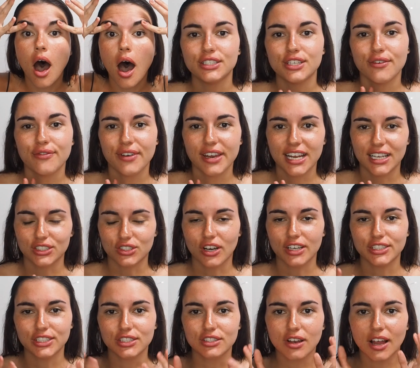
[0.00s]
To finish, I
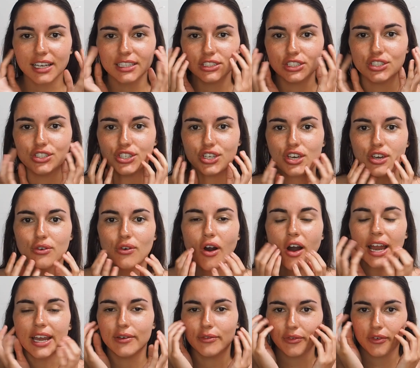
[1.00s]
just like to do
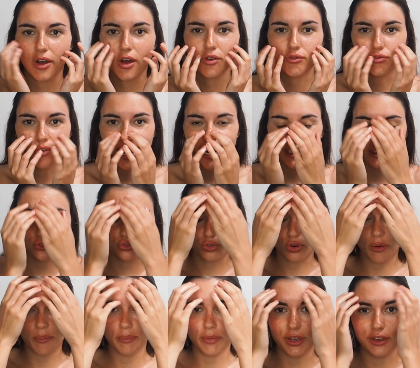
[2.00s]
kind of a
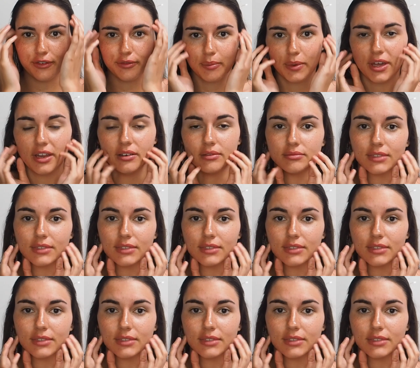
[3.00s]
raindrop movement,